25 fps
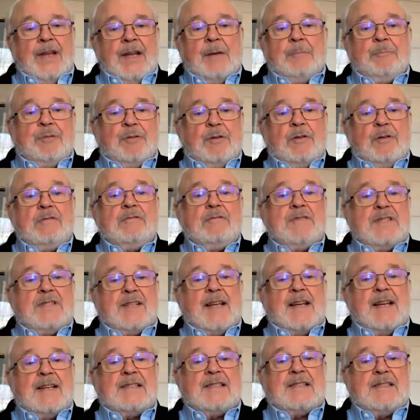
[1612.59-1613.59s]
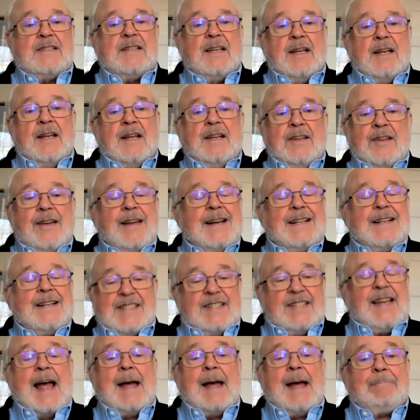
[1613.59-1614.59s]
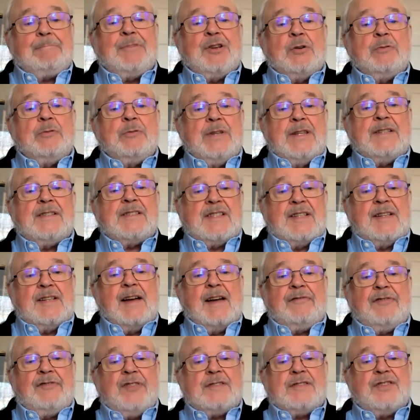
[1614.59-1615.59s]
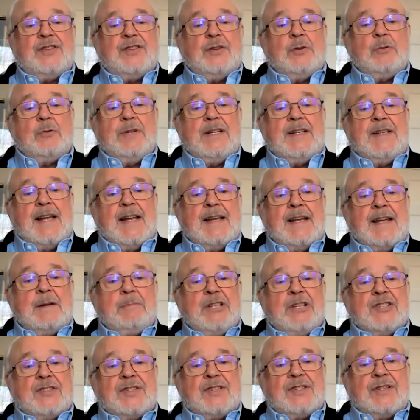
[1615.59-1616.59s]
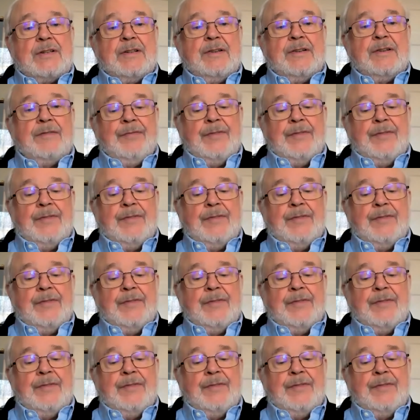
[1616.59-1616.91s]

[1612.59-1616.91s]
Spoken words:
And prudence says you got to stop doing the stuff that's doing damage.